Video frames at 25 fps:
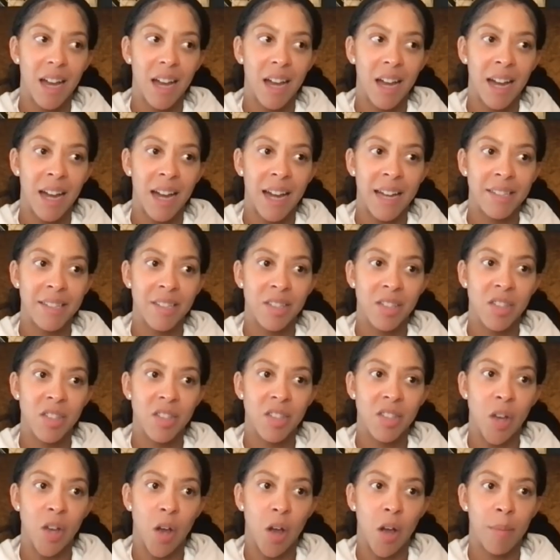I
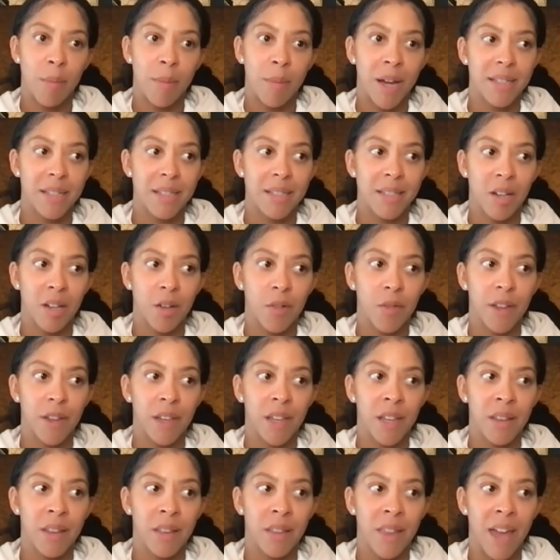saw myself
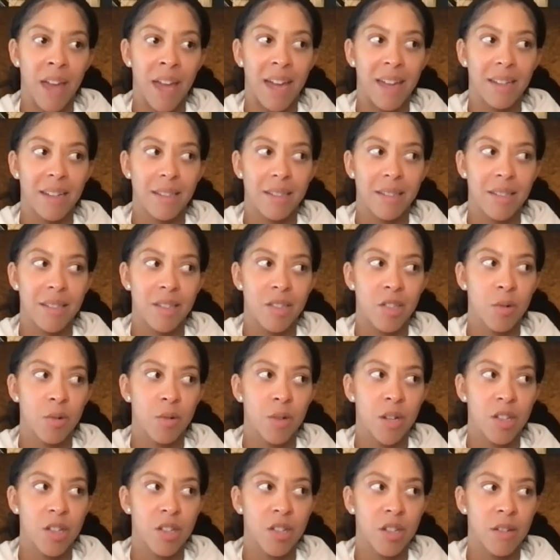in that
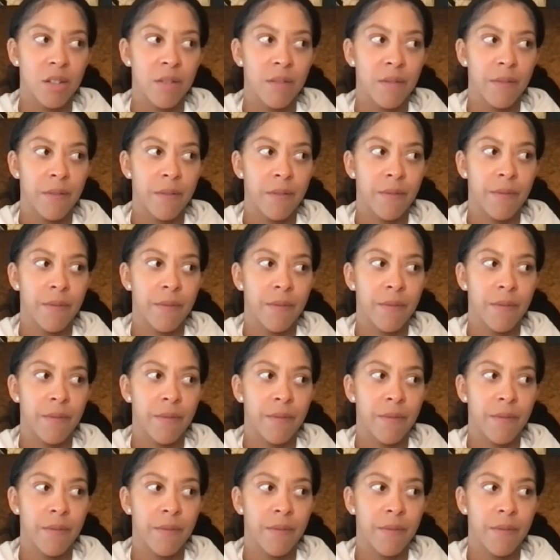situation